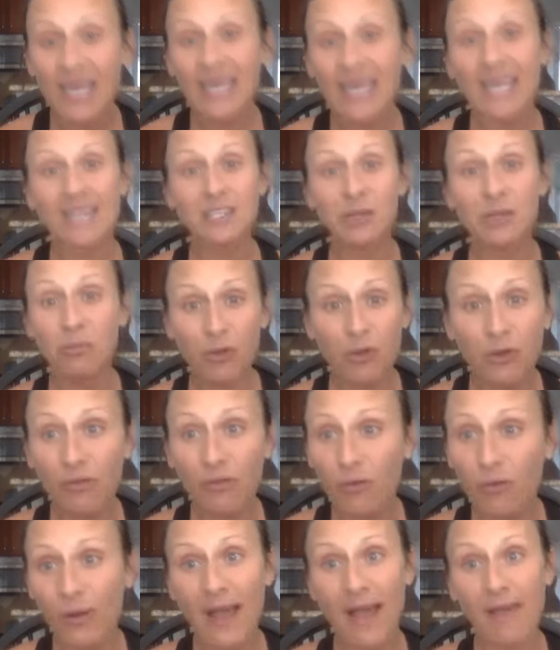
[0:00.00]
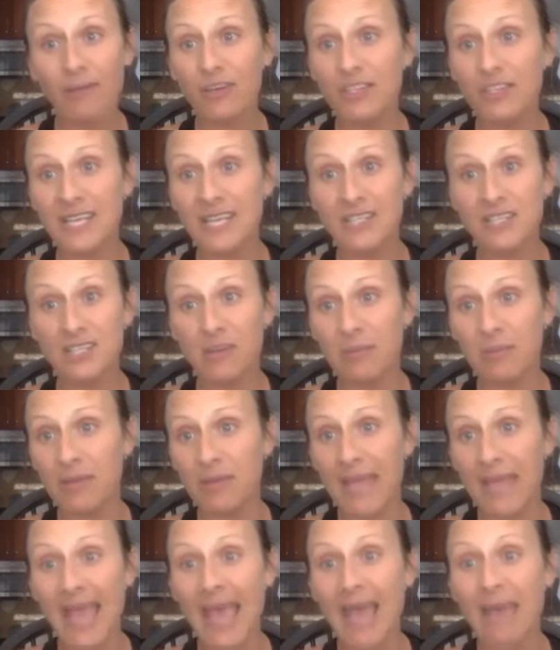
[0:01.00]
It's a beautiful conversation to be
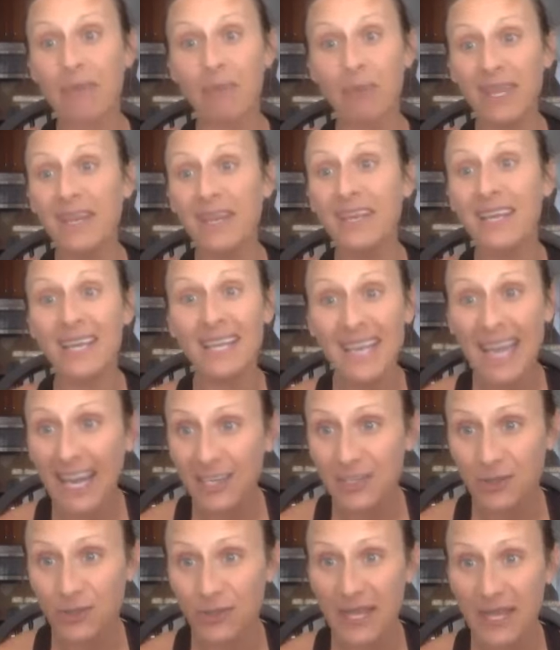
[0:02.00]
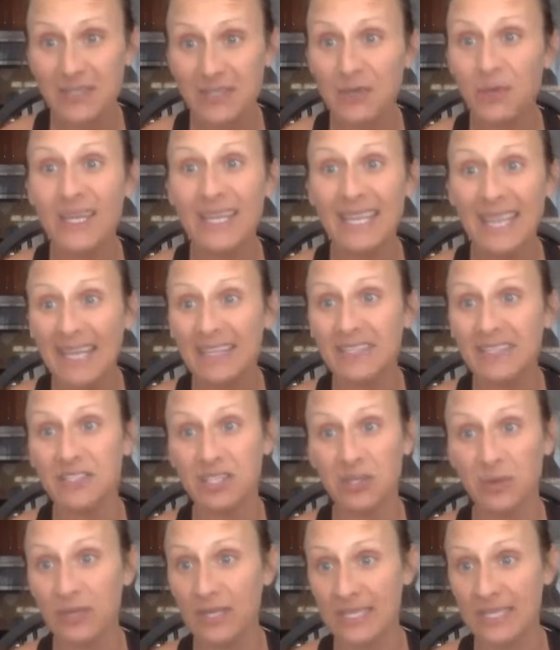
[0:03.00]
had. Be a connector. That's what we get to
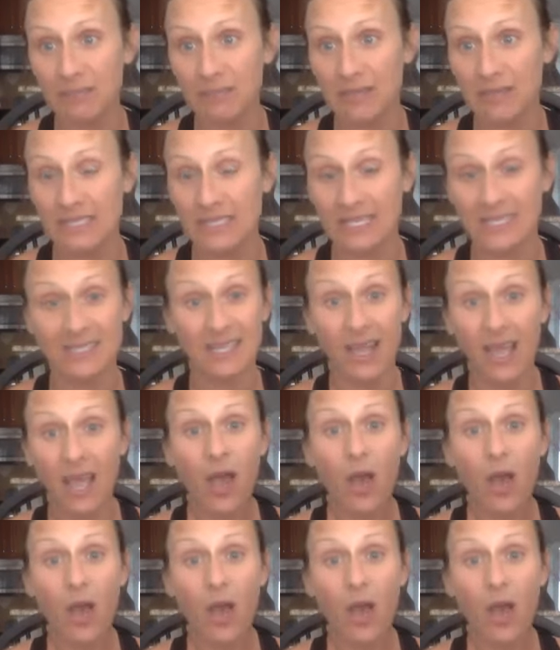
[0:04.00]
do in this business.